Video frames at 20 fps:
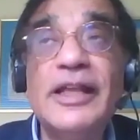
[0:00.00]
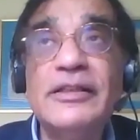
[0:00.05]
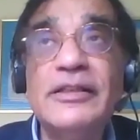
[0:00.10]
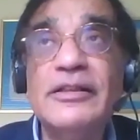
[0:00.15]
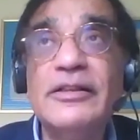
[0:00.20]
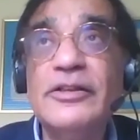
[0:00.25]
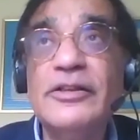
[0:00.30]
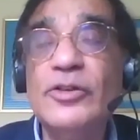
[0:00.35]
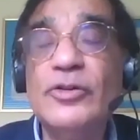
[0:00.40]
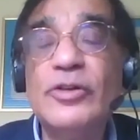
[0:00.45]

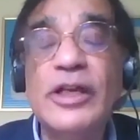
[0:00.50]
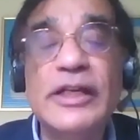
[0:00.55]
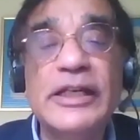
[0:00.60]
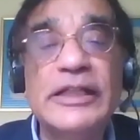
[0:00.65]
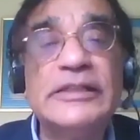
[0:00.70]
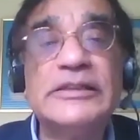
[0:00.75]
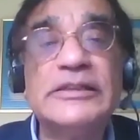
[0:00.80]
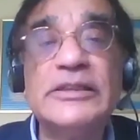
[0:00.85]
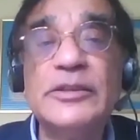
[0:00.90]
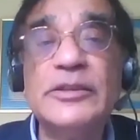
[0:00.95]

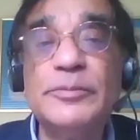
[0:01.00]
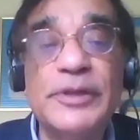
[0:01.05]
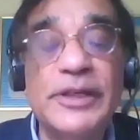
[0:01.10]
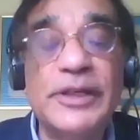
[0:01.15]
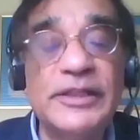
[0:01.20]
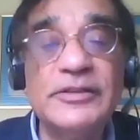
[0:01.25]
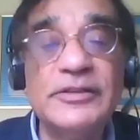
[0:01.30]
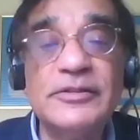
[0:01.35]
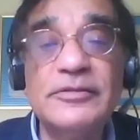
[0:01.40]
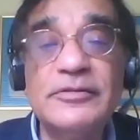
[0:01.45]

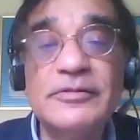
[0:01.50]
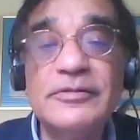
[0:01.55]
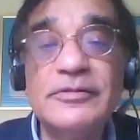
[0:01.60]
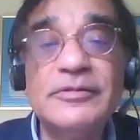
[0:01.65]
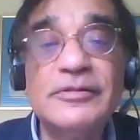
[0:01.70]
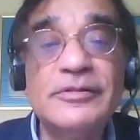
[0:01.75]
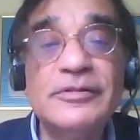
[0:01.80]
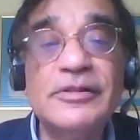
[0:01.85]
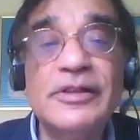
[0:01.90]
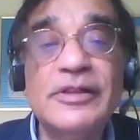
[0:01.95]
interpret
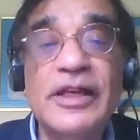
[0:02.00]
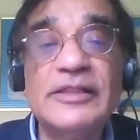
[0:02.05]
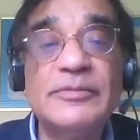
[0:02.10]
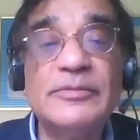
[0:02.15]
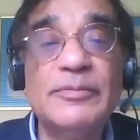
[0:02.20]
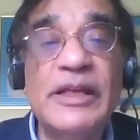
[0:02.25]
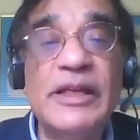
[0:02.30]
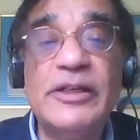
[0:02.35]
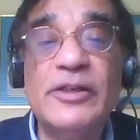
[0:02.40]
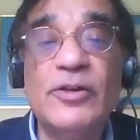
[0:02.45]

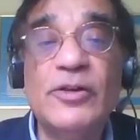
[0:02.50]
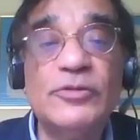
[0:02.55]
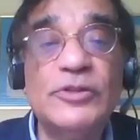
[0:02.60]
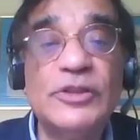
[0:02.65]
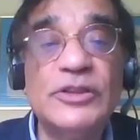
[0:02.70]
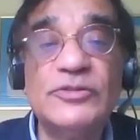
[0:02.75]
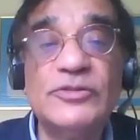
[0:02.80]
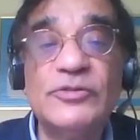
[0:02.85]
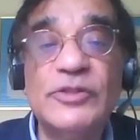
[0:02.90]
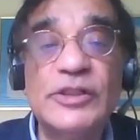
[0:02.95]
as many of
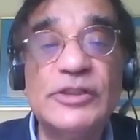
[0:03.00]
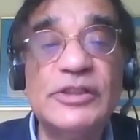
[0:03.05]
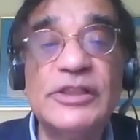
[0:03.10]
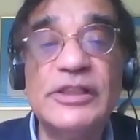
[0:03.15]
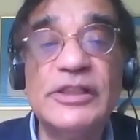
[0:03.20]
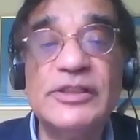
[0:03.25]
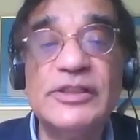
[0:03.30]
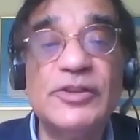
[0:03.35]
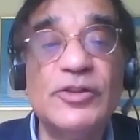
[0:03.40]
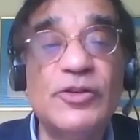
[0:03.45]
these
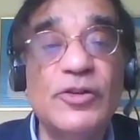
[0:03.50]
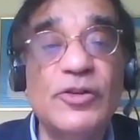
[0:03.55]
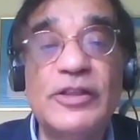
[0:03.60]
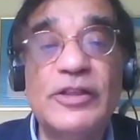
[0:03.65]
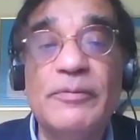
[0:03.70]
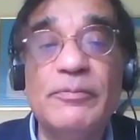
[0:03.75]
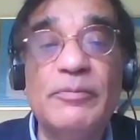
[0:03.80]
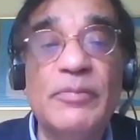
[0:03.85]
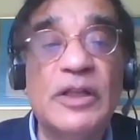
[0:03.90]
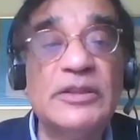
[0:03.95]
verses. There
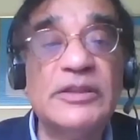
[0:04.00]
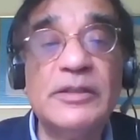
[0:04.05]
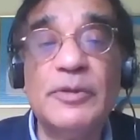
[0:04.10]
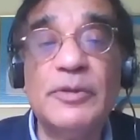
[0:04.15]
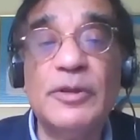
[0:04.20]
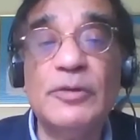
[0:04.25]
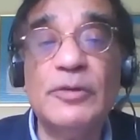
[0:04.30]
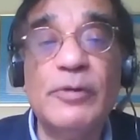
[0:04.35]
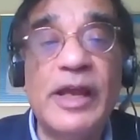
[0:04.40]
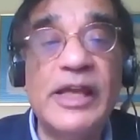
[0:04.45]
are
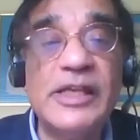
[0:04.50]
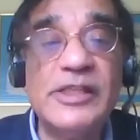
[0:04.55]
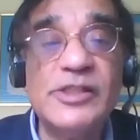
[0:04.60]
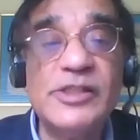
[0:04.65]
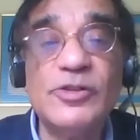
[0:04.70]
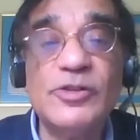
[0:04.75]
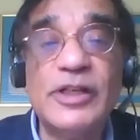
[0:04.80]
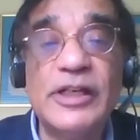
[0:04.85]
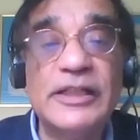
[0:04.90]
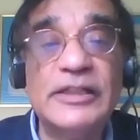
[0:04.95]
multiple
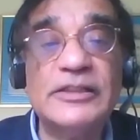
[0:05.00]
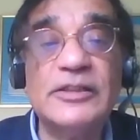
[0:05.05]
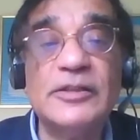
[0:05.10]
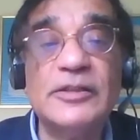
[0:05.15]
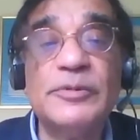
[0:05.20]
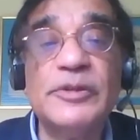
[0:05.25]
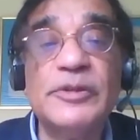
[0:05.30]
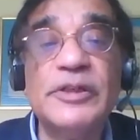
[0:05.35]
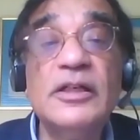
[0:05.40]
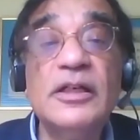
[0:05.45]
ways you can
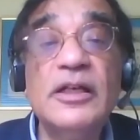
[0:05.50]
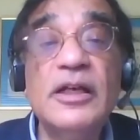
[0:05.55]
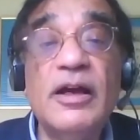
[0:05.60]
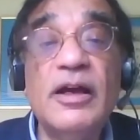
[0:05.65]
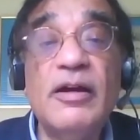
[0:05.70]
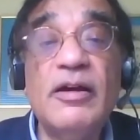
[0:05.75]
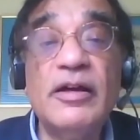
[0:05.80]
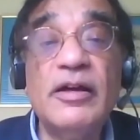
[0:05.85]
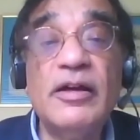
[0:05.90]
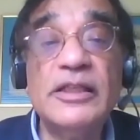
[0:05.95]
interpret.
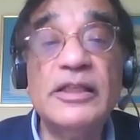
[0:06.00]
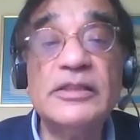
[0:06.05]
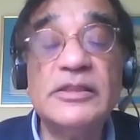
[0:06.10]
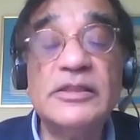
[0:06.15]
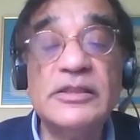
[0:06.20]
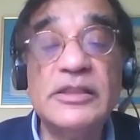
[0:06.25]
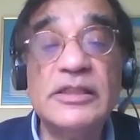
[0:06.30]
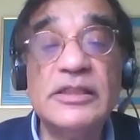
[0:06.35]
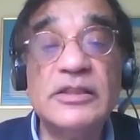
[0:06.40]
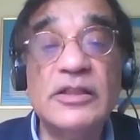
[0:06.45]

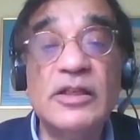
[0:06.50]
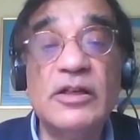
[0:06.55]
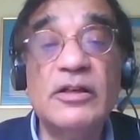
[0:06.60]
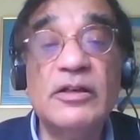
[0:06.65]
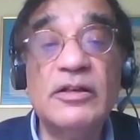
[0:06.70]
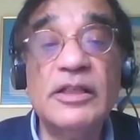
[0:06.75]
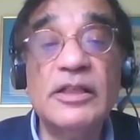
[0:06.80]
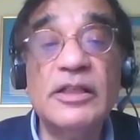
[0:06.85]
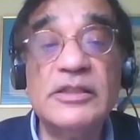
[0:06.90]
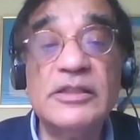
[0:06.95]
Is
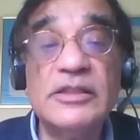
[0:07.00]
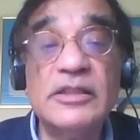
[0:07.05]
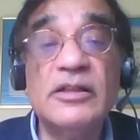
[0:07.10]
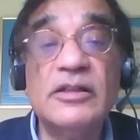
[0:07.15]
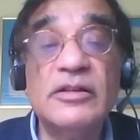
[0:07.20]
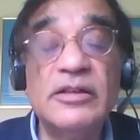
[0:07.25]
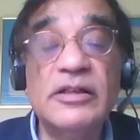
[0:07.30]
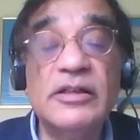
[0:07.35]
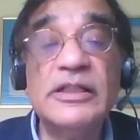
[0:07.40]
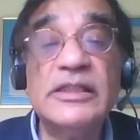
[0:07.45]

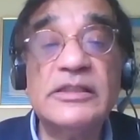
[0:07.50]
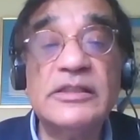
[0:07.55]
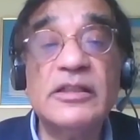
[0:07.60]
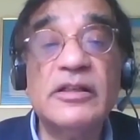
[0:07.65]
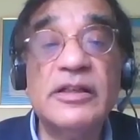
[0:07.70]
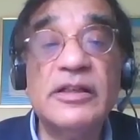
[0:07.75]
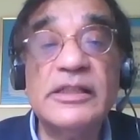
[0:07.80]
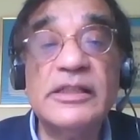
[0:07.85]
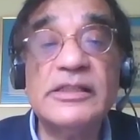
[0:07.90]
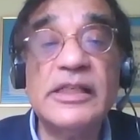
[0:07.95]

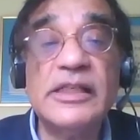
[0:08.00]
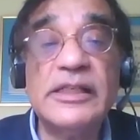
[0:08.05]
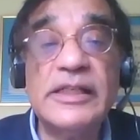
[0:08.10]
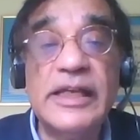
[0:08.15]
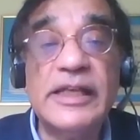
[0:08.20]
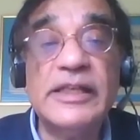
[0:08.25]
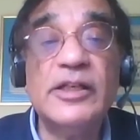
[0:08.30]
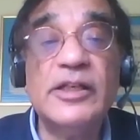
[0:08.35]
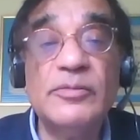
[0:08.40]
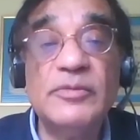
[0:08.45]
an
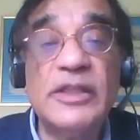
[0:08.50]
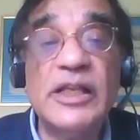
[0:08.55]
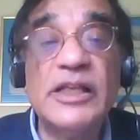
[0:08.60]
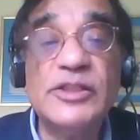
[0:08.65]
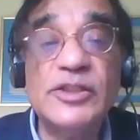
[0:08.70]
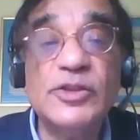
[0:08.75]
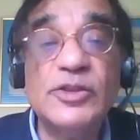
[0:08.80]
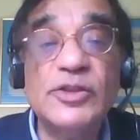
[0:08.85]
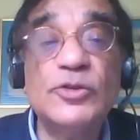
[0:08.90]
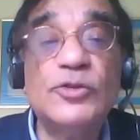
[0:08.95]
idiom
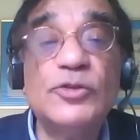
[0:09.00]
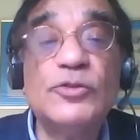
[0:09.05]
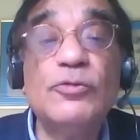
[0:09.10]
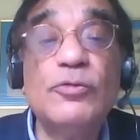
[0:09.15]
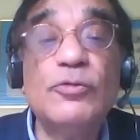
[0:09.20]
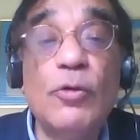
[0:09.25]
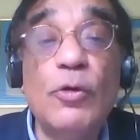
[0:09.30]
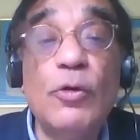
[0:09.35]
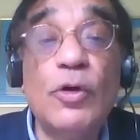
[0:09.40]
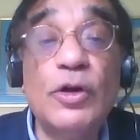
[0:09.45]
that's used
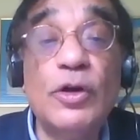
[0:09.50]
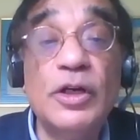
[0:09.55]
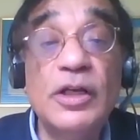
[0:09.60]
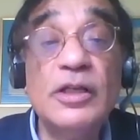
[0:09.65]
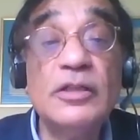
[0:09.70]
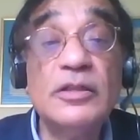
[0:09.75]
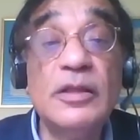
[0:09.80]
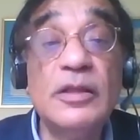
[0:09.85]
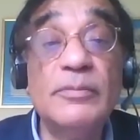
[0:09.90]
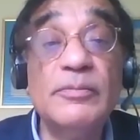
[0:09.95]
for
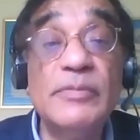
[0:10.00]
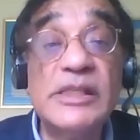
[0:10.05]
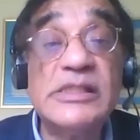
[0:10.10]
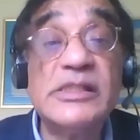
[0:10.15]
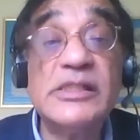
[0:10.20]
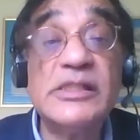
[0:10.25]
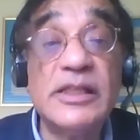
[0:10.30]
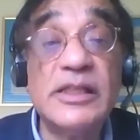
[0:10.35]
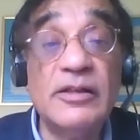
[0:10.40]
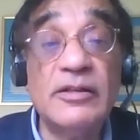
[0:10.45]
the
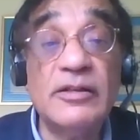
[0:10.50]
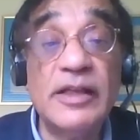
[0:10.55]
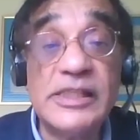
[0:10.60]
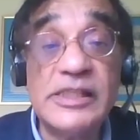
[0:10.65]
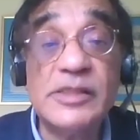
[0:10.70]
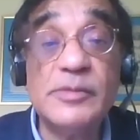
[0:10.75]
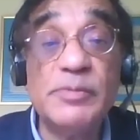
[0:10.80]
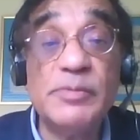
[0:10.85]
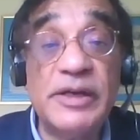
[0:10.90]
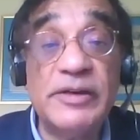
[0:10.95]
mystical
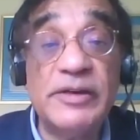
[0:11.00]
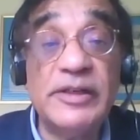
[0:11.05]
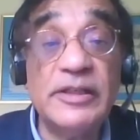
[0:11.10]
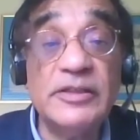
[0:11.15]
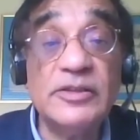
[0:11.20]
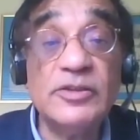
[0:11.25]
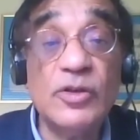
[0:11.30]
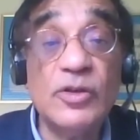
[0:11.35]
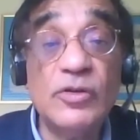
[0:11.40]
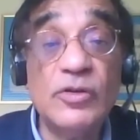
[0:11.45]

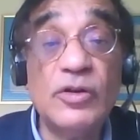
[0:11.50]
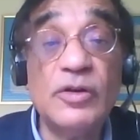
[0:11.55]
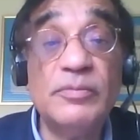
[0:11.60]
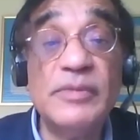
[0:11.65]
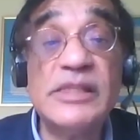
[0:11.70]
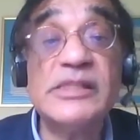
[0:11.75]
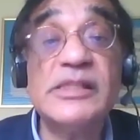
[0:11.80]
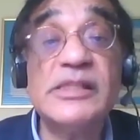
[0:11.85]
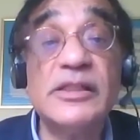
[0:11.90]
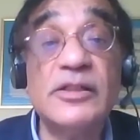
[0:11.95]
experience or a
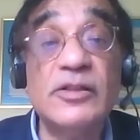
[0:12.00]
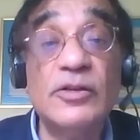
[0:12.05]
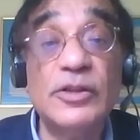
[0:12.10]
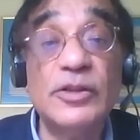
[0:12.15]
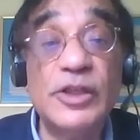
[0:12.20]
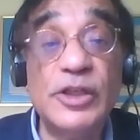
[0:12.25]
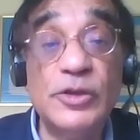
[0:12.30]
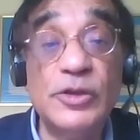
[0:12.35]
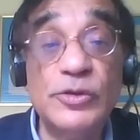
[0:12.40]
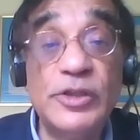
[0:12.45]

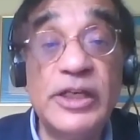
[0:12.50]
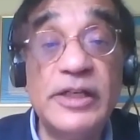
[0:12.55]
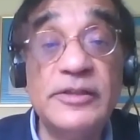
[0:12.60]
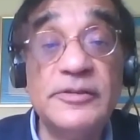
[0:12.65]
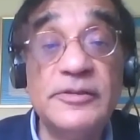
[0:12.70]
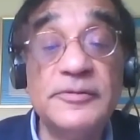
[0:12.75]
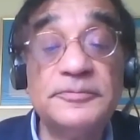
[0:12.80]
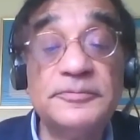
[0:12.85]
mystical union,